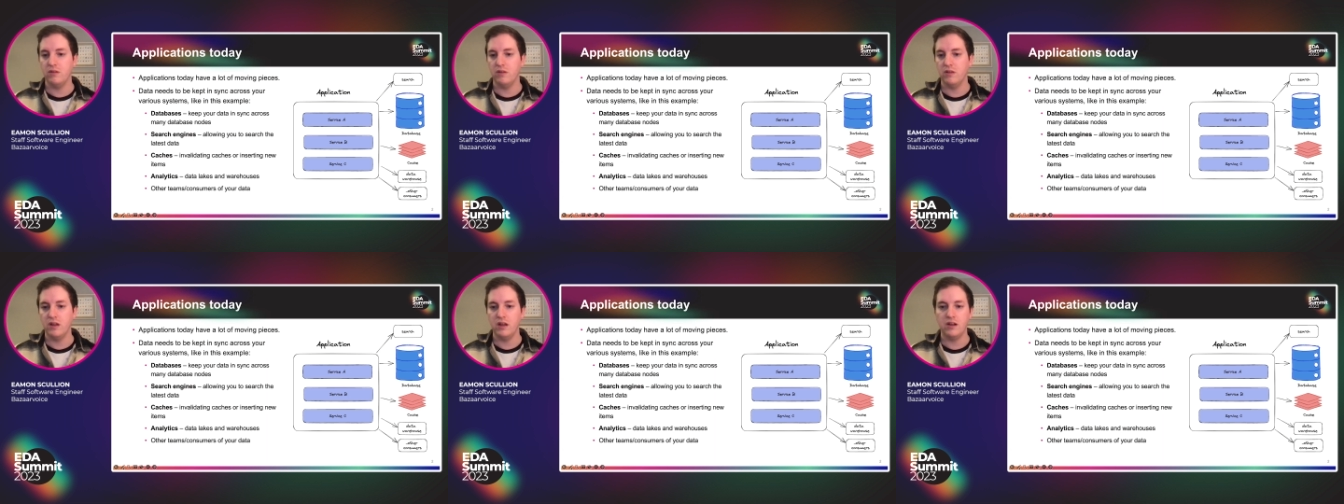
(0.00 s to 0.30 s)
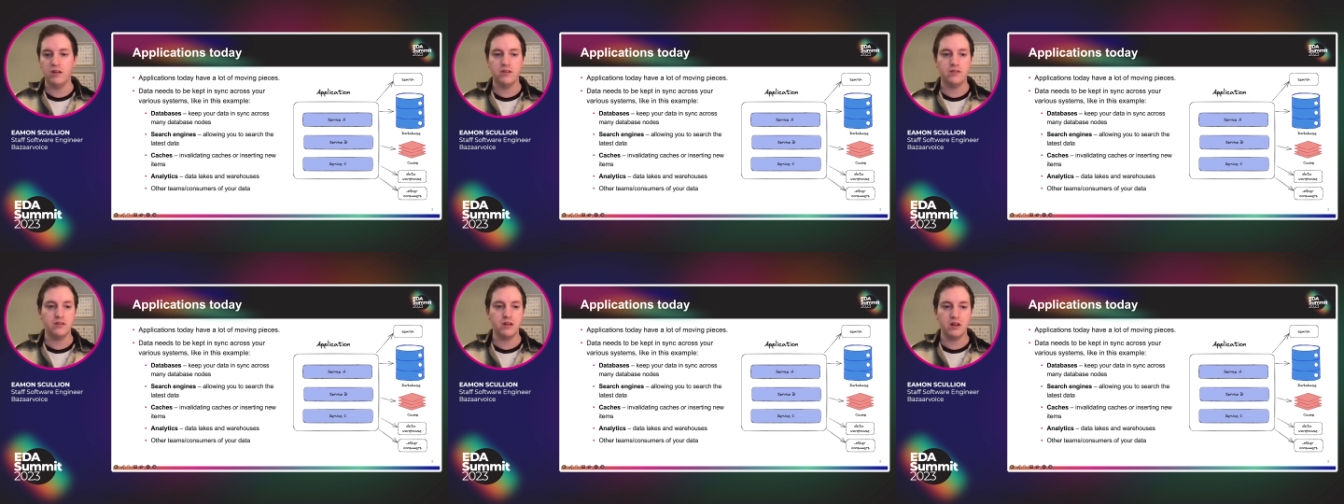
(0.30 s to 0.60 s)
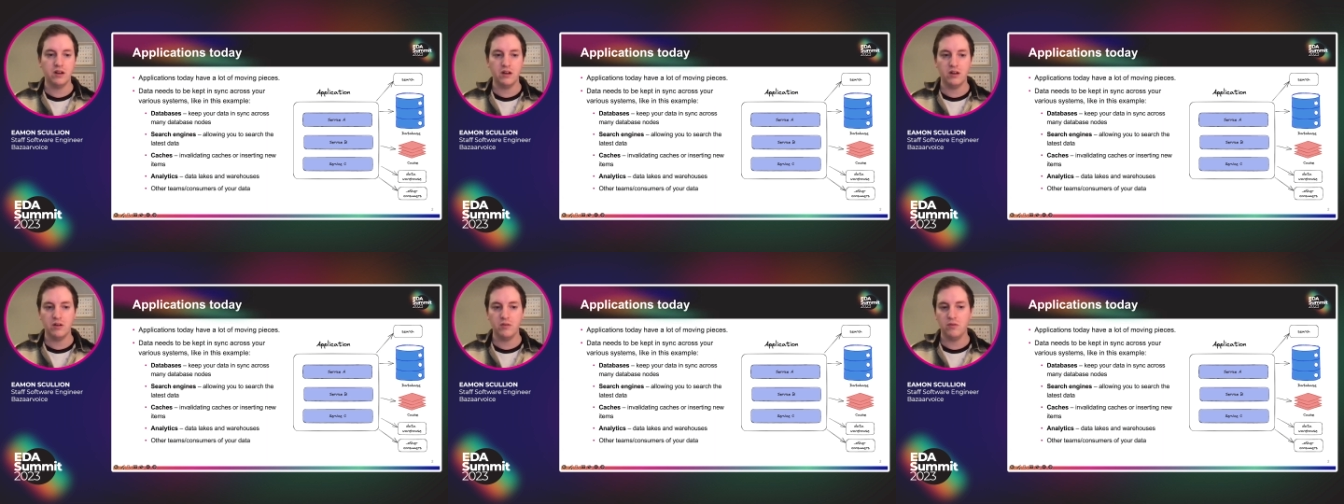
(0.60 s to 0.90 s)
latest
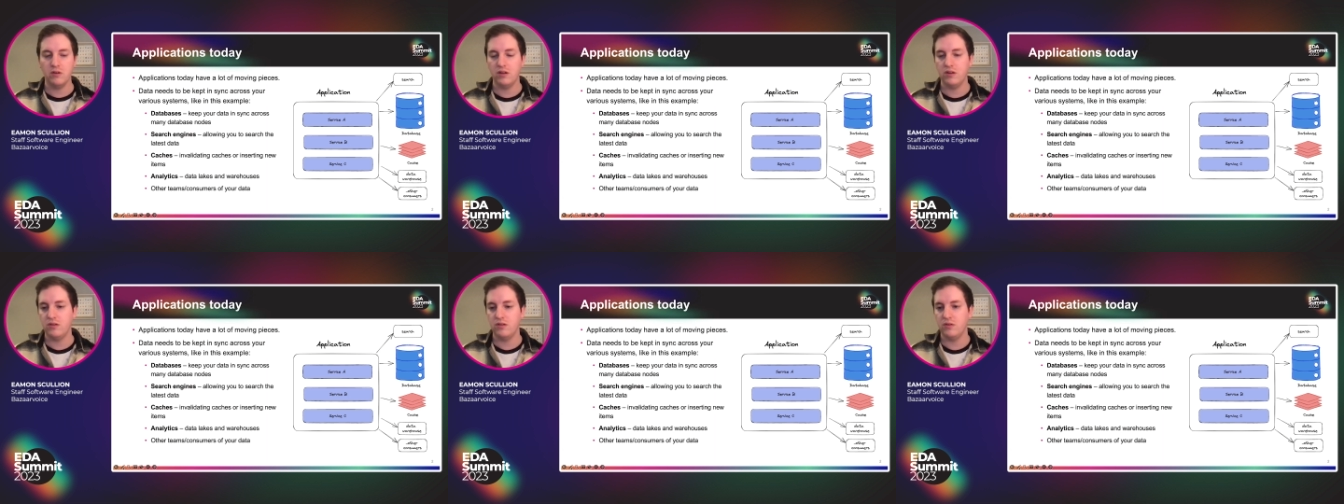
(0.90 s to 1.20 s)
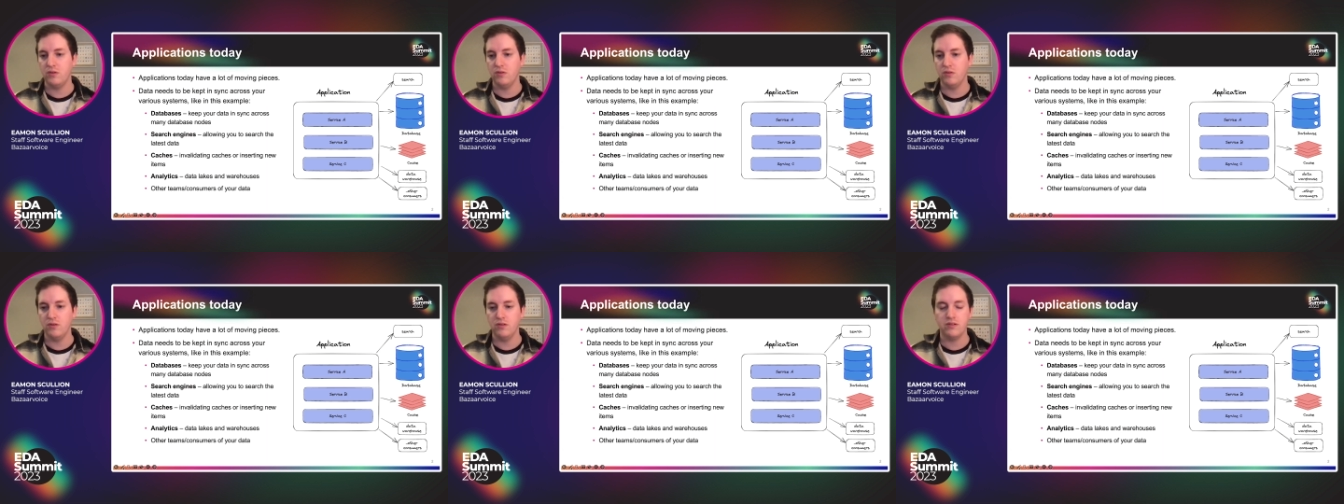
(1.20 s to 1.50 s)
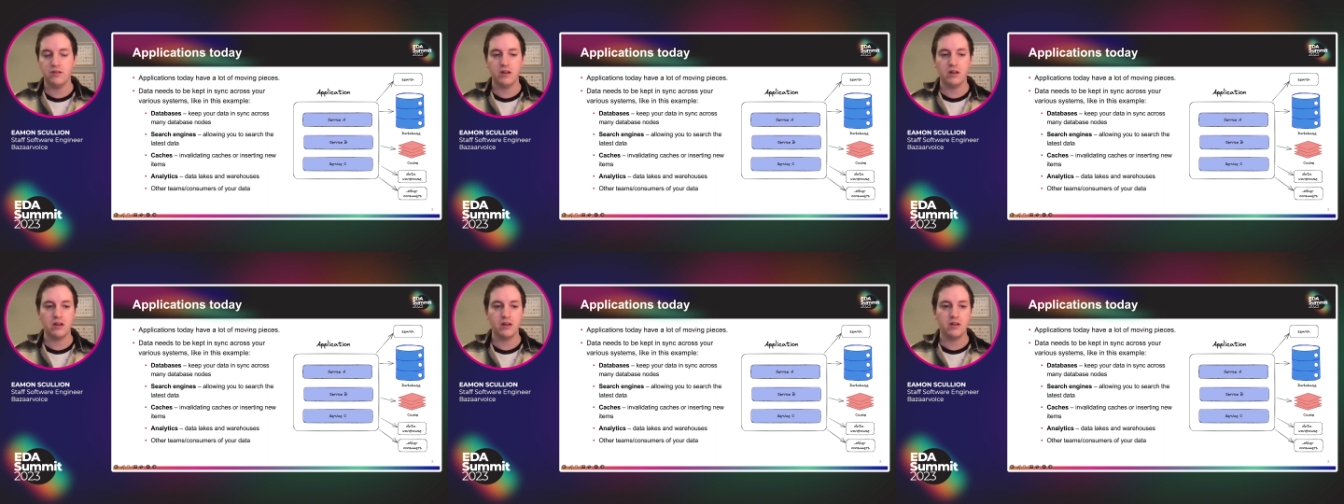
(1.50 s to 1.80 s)
data with
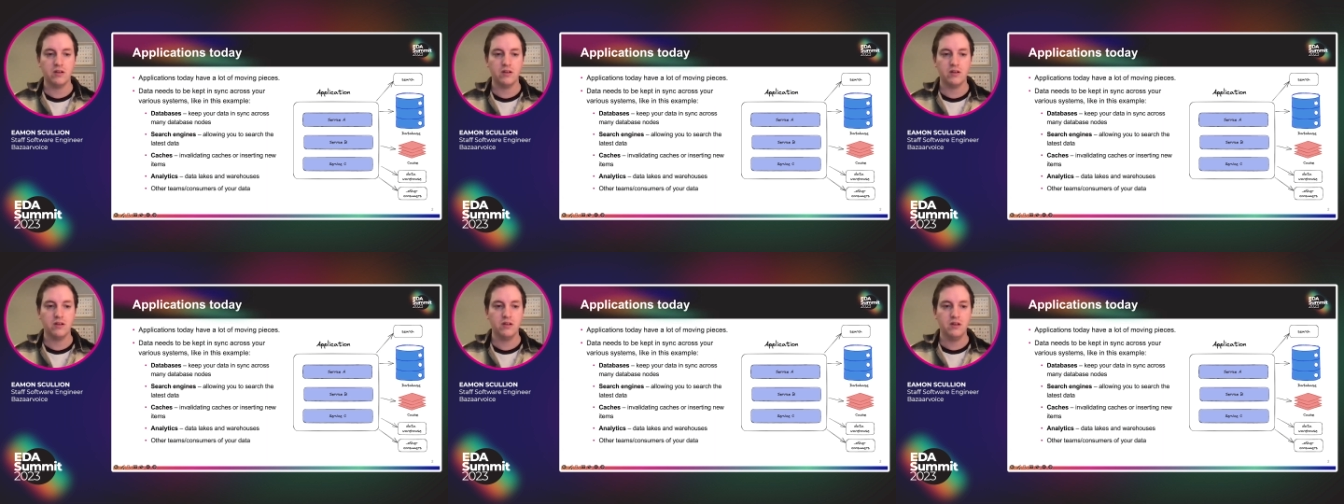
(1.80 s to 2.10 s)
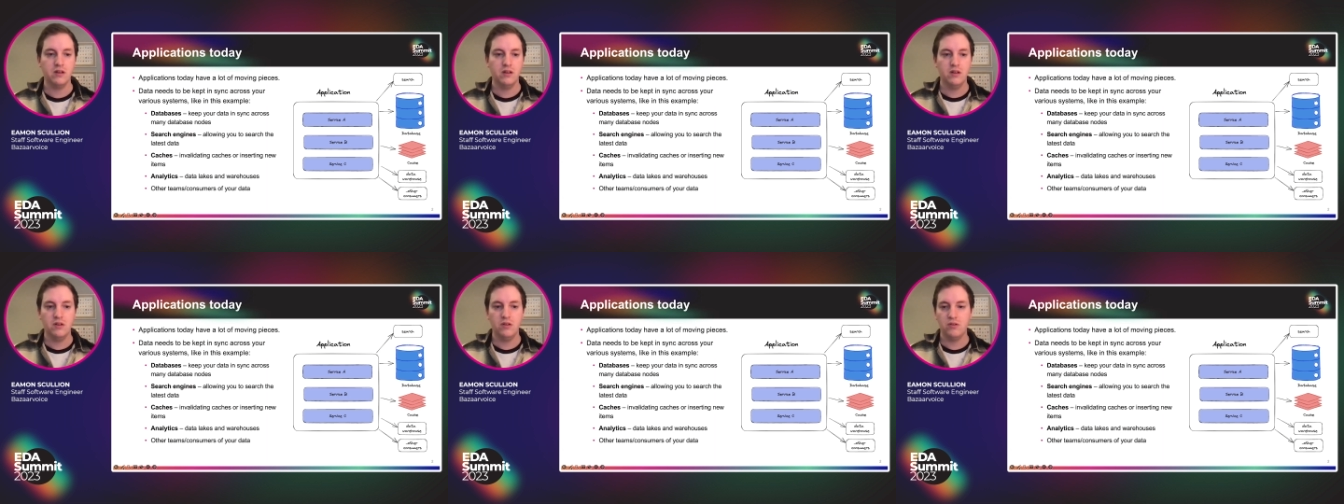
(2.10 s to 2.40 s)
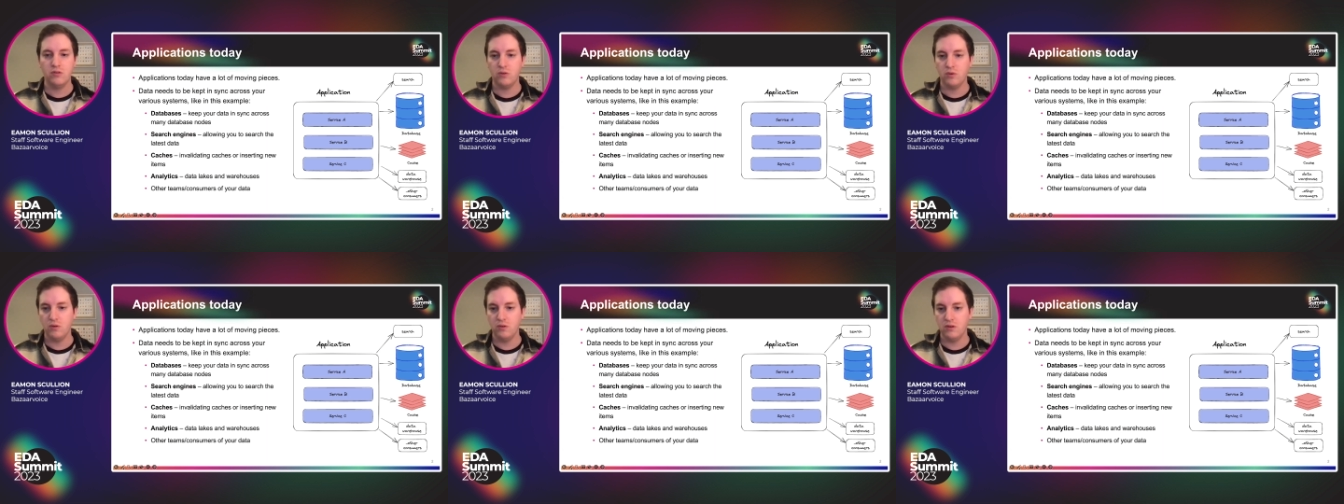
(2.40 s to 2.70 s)
tools like
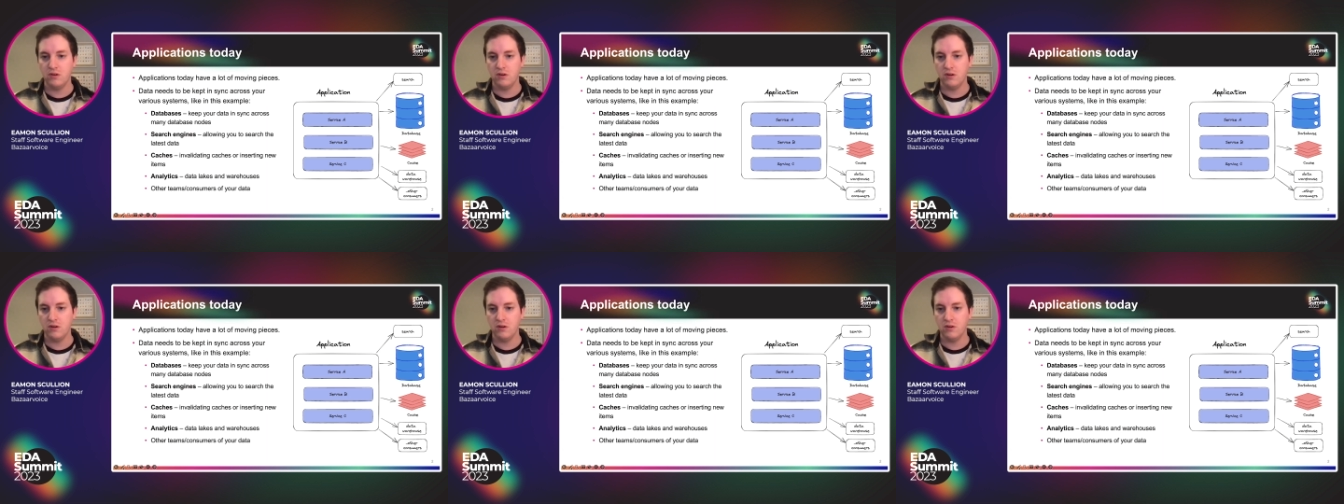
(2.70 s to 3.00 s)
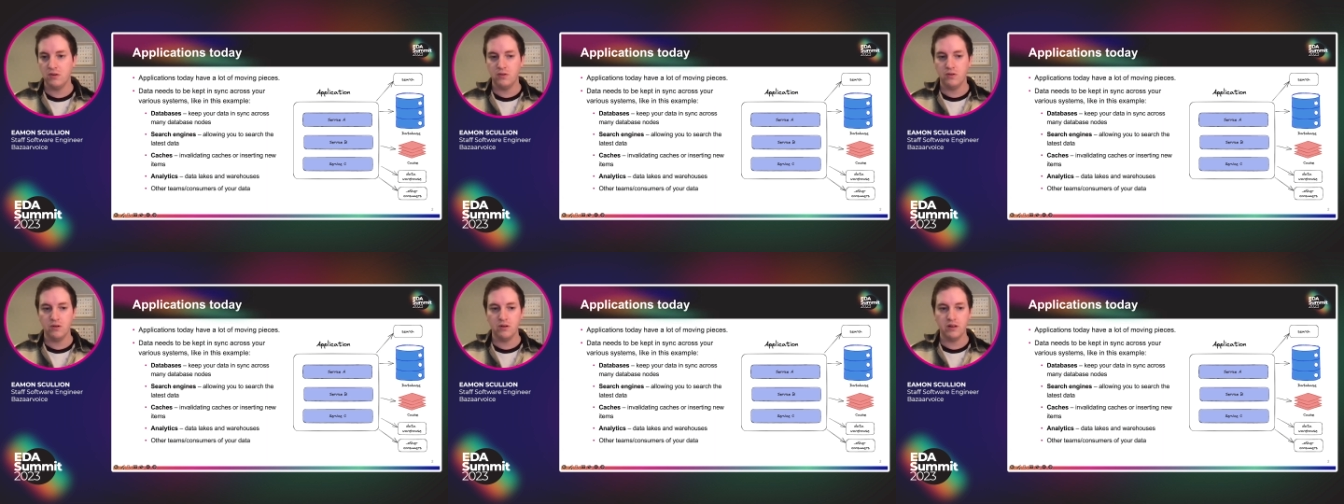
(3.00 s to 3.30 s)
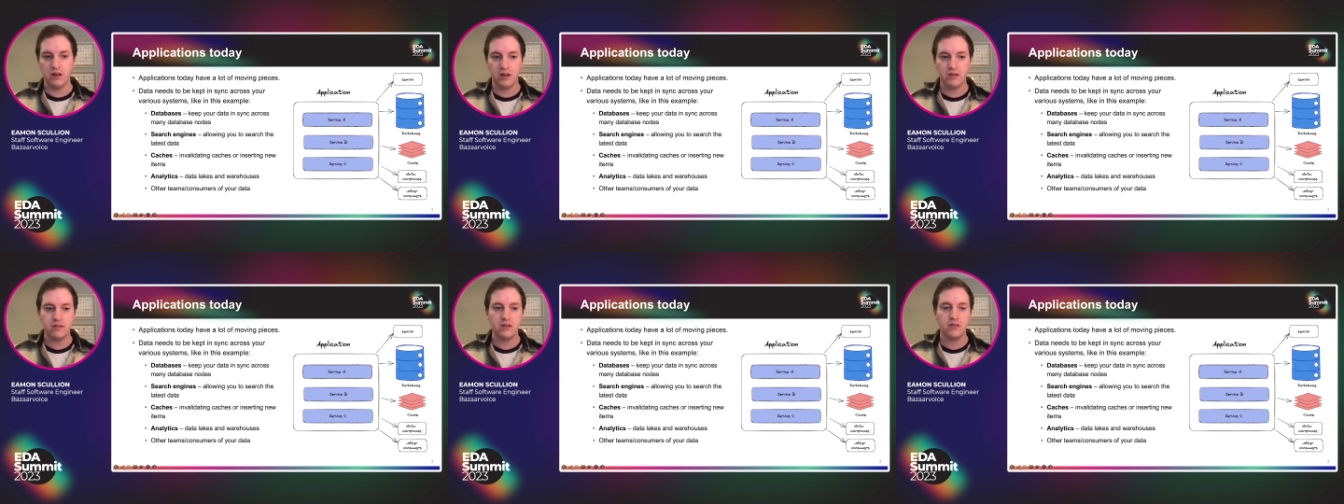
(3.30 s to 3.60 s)
Solr or
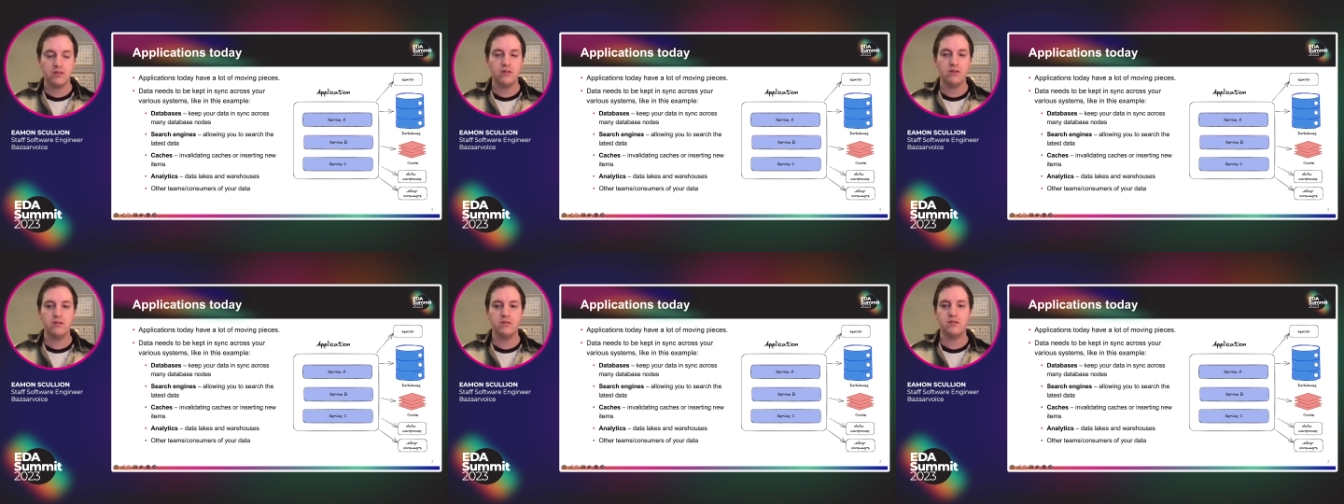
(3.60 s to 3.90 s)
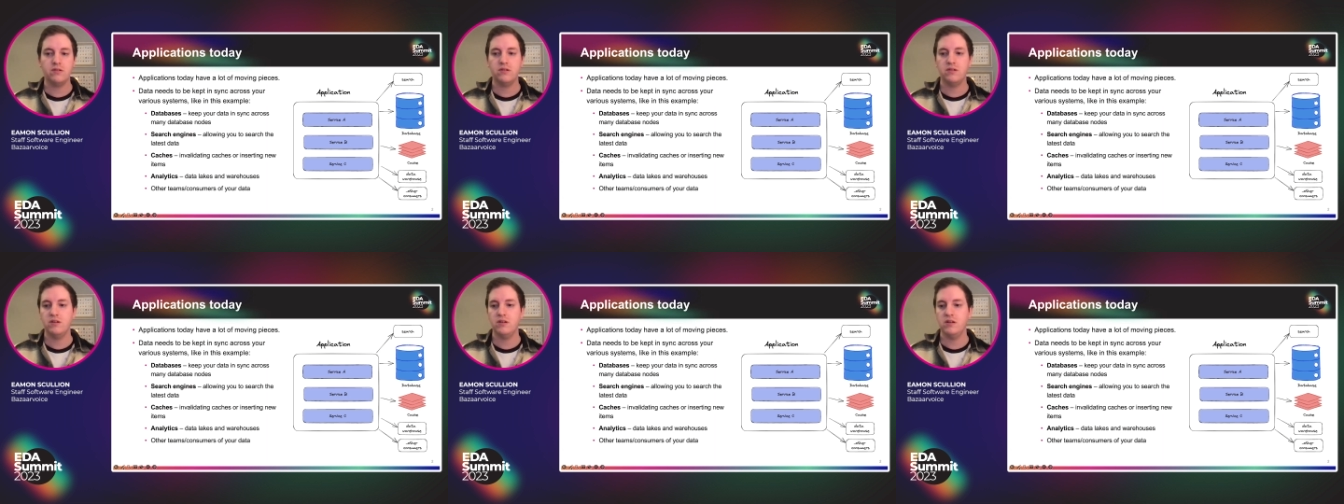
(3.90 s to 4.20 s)
Elasticsearch.